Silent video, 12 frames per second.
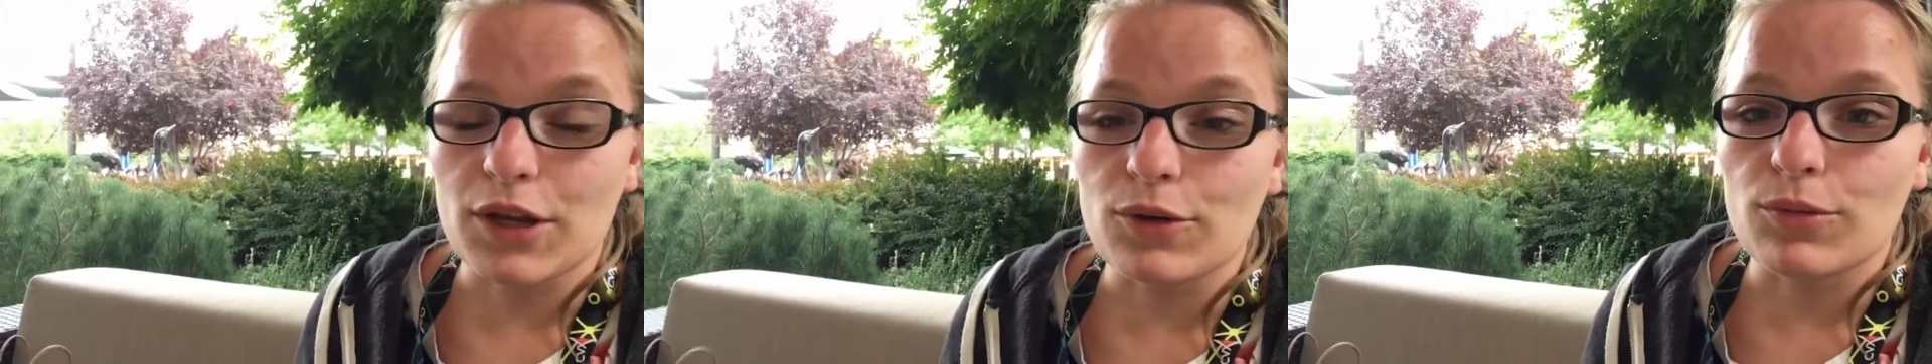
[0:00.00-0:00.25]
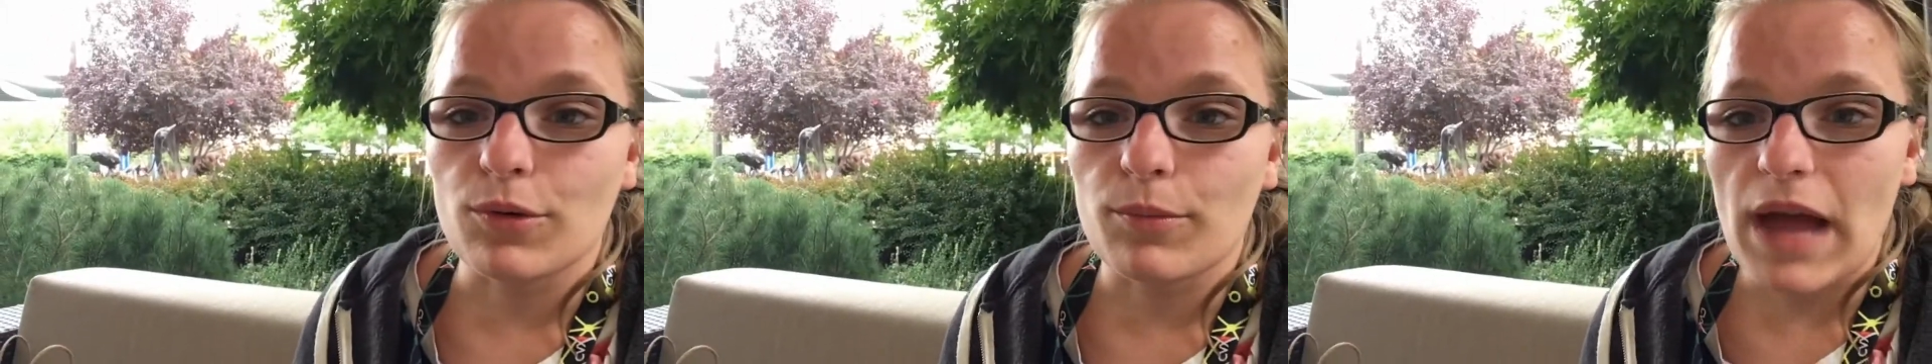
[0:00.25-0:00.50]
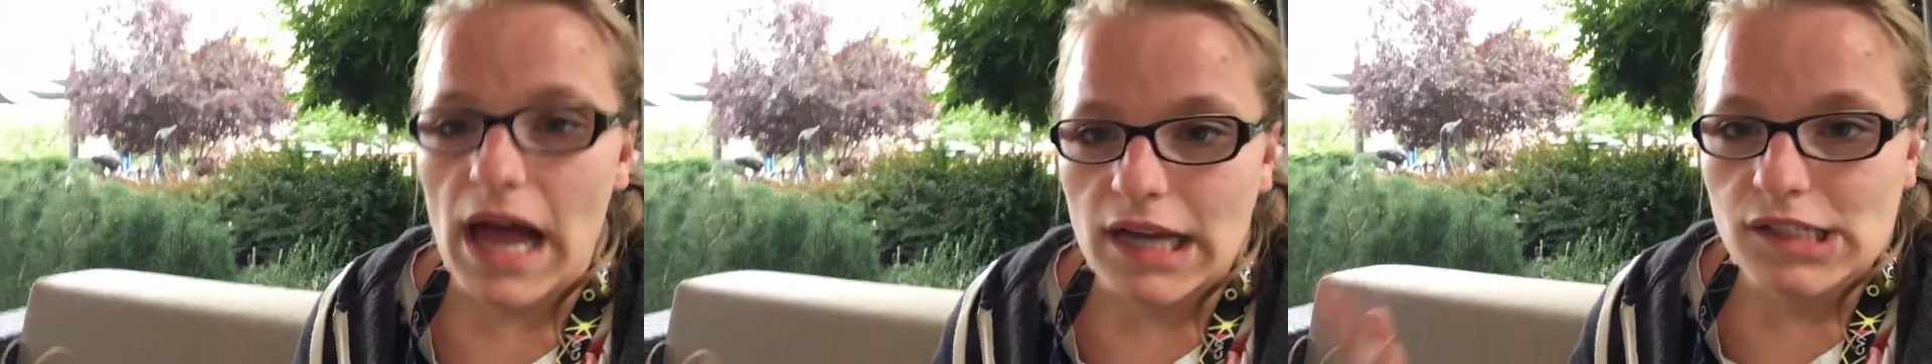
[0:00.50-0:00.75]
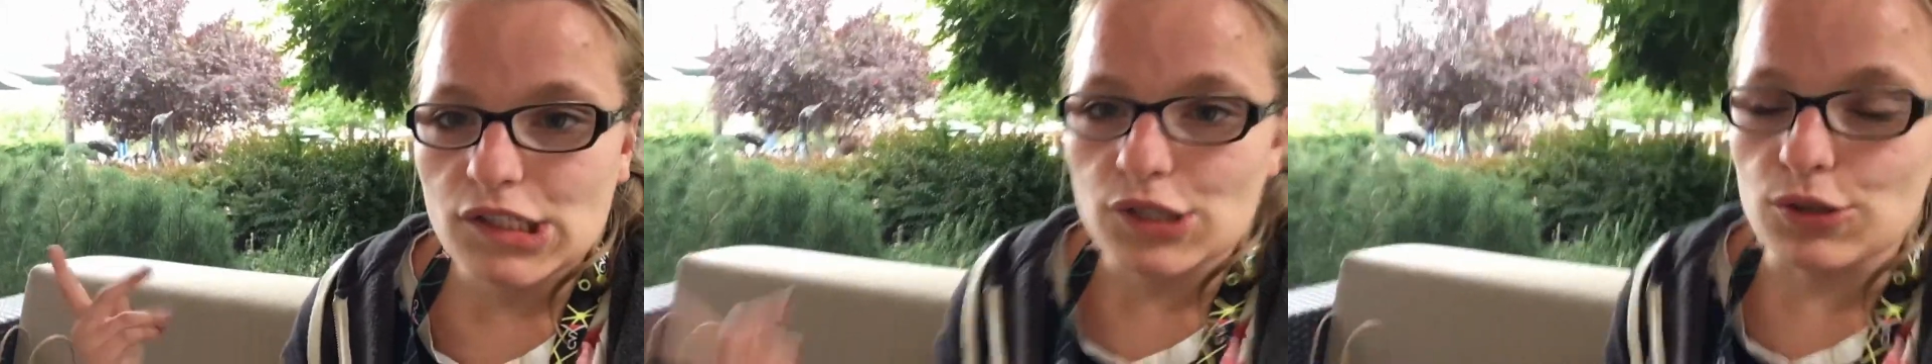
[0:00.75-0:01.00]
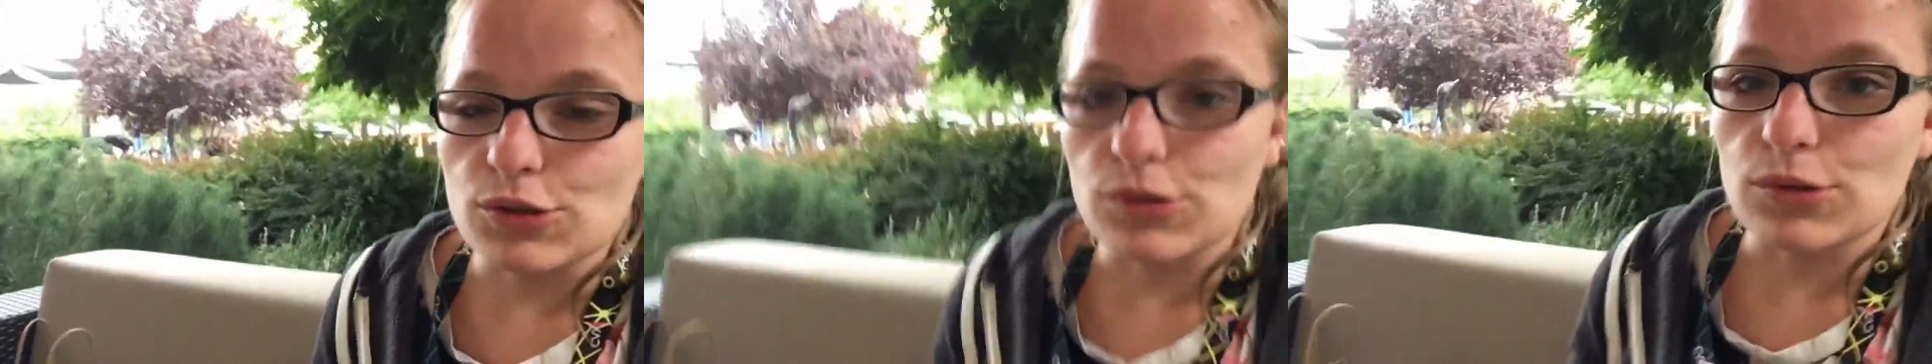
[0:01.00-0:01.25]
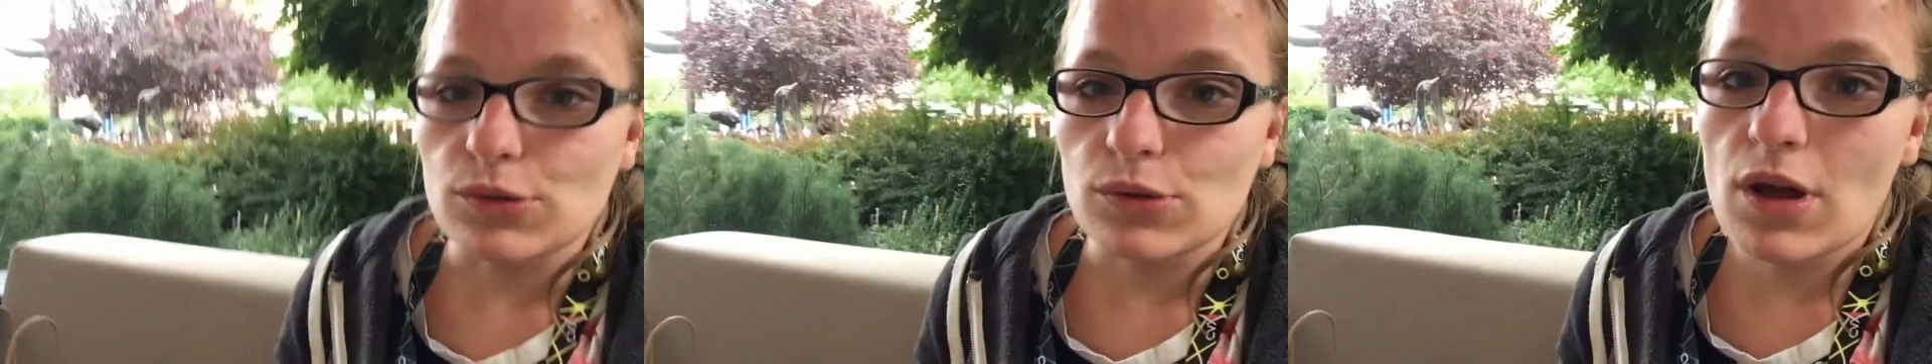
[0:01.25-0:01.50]
Uber back
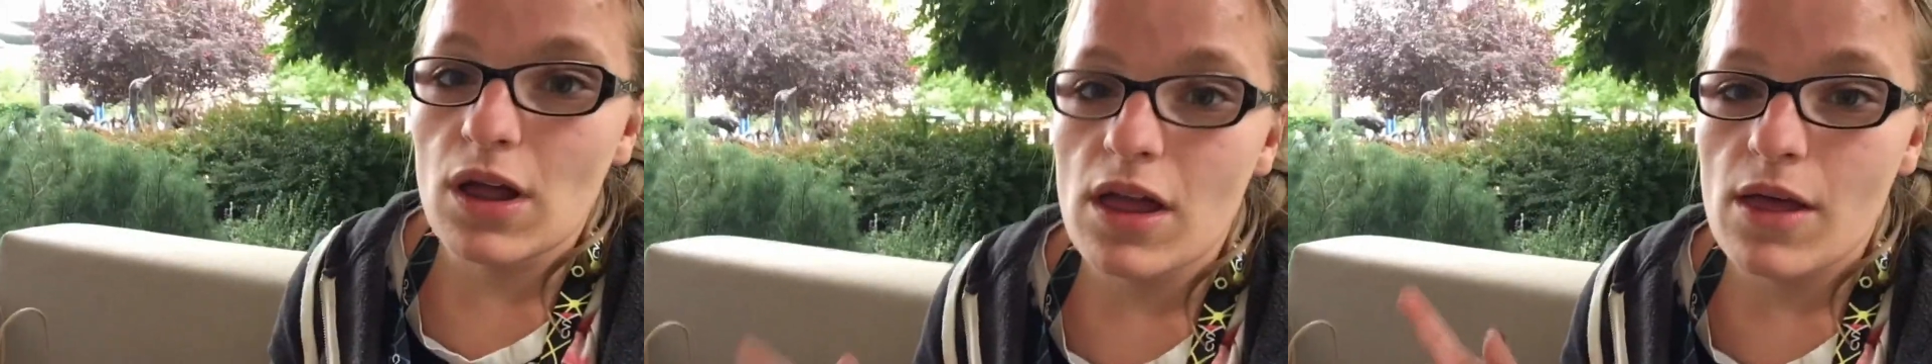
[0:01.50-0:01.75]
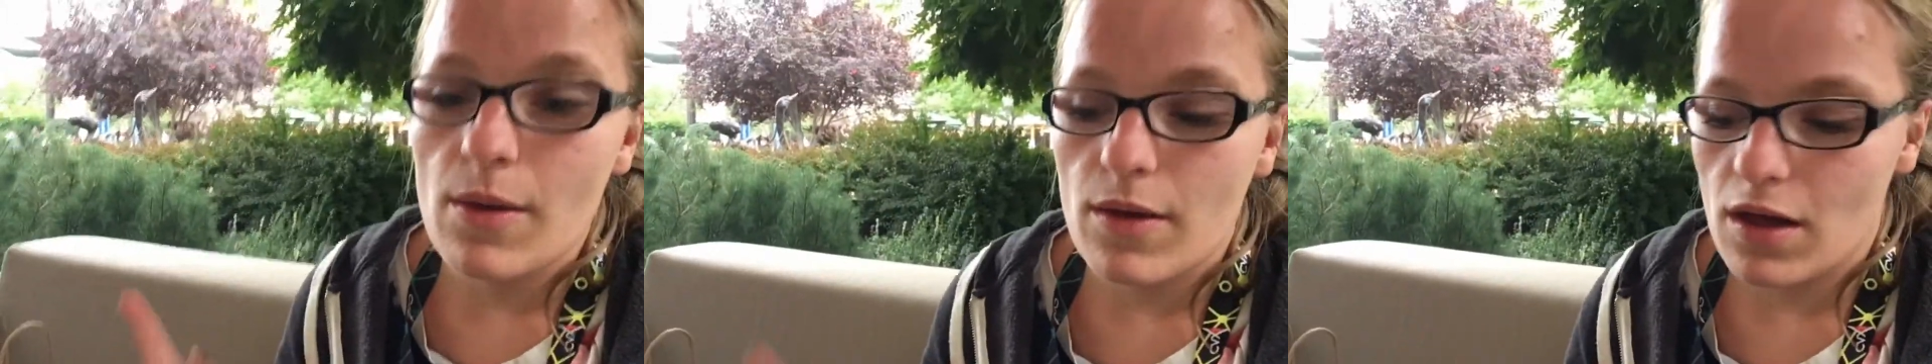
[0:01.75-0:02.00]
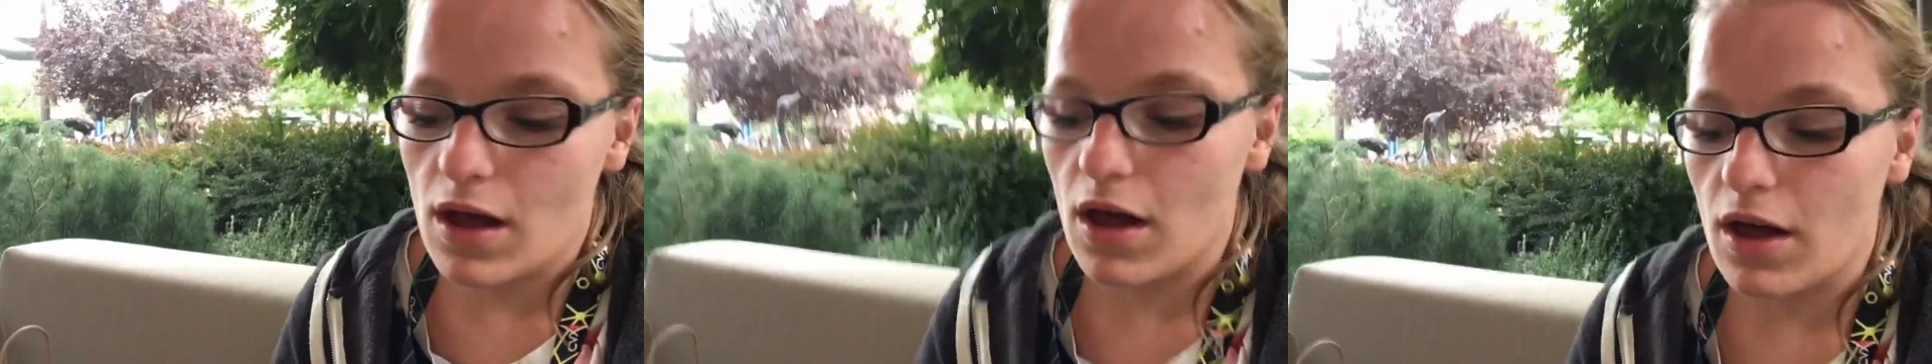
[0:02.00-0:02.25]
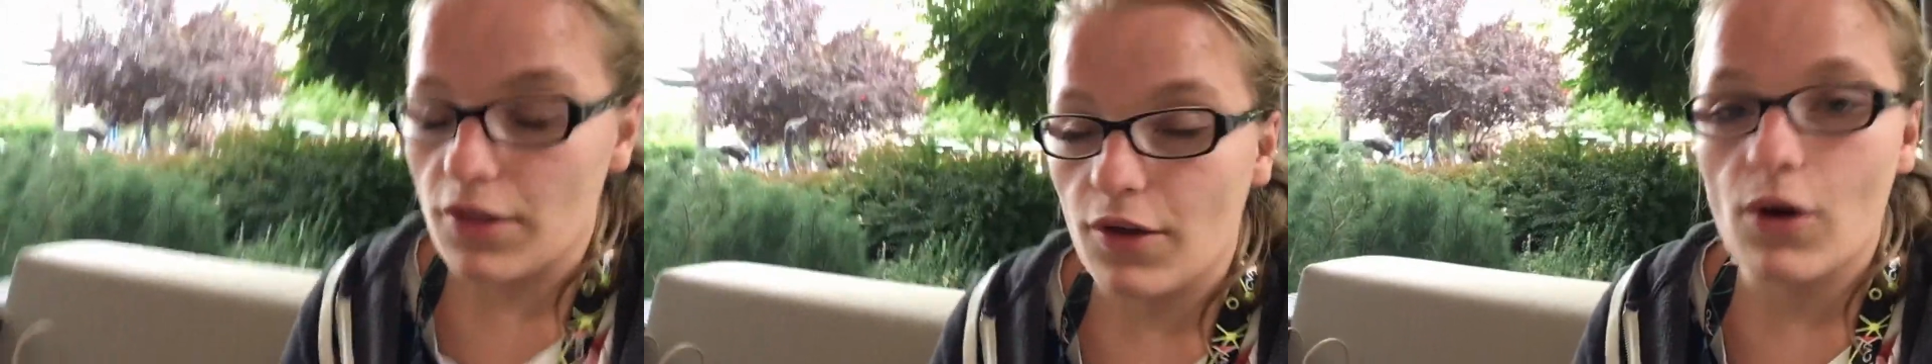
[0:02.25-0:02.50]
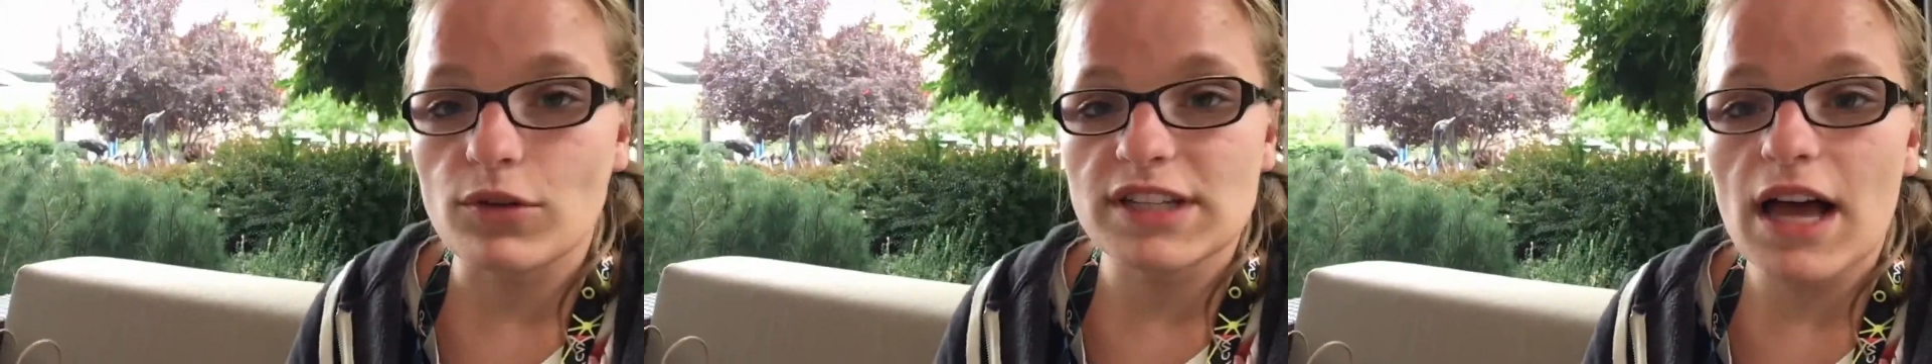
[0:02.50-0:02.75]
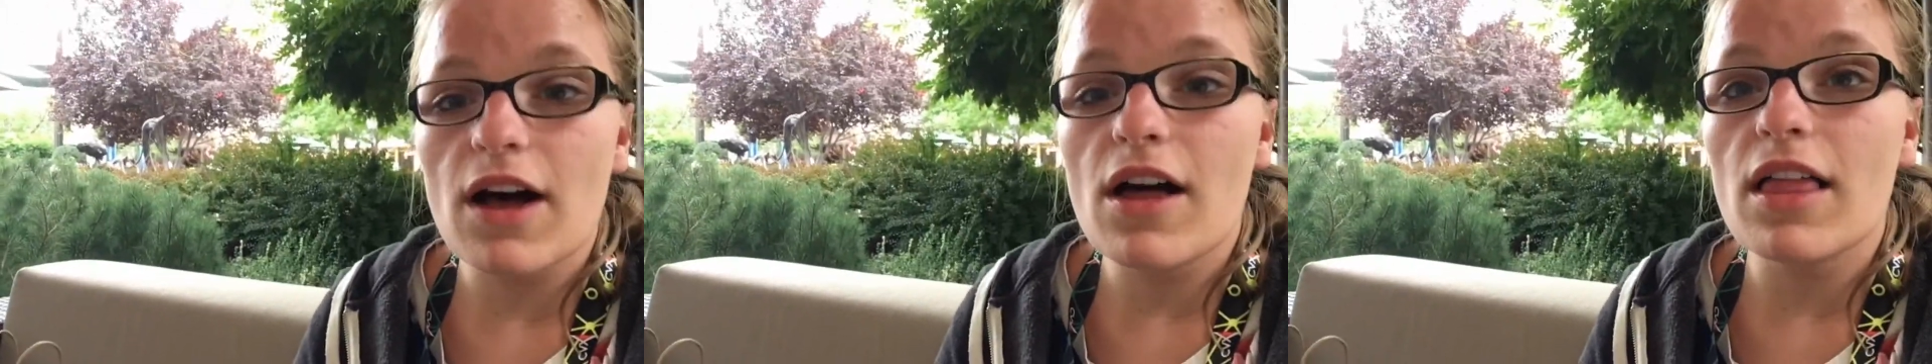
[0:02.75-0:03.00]
to uh, the
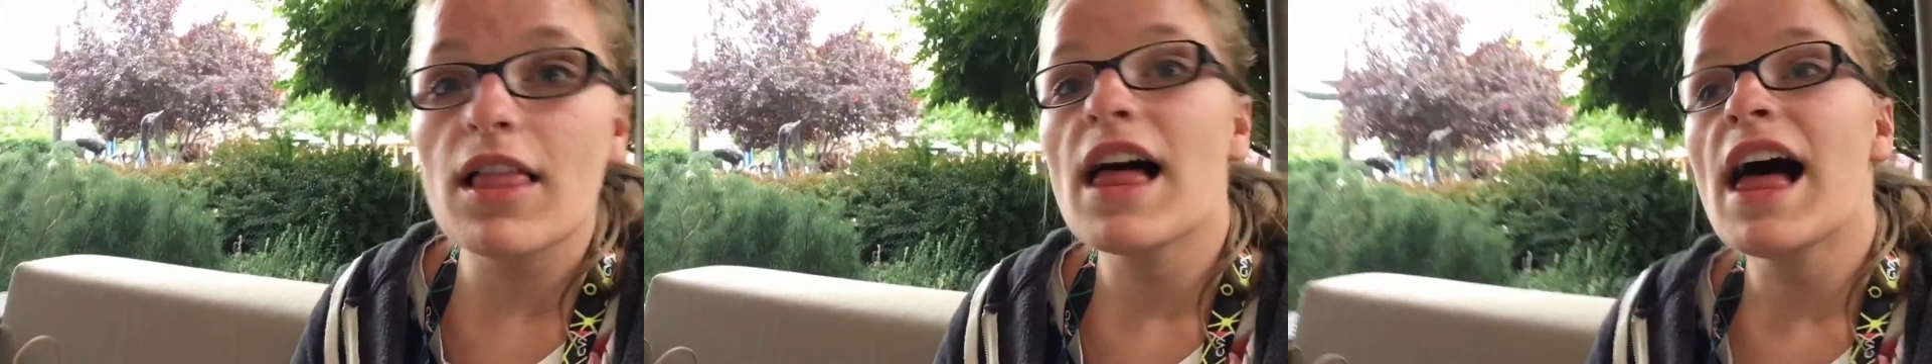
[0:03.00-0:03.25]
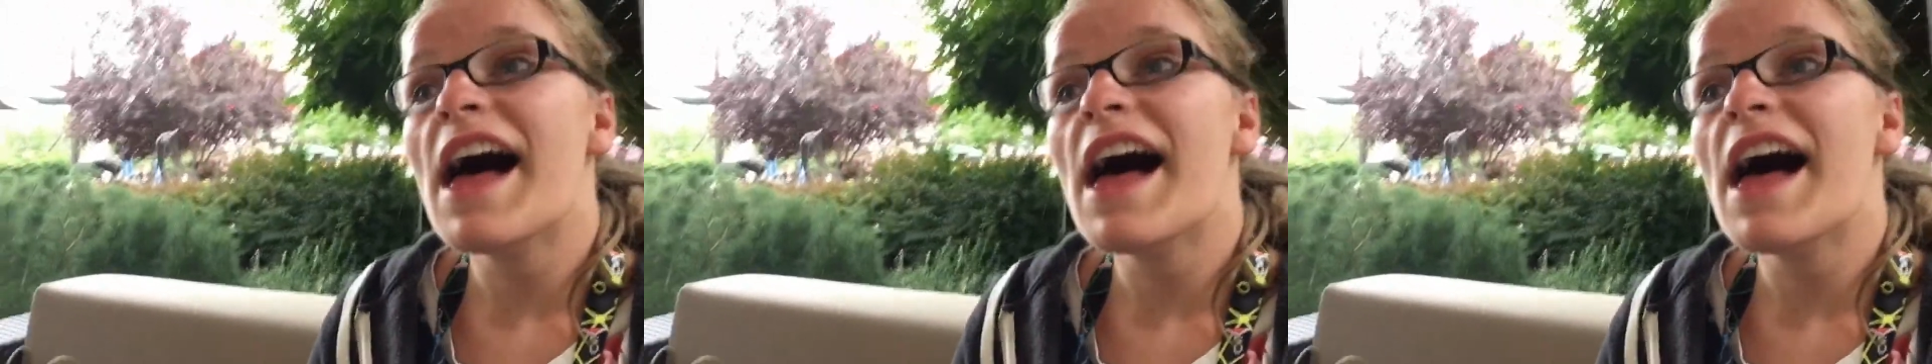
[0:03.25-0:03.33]
hotel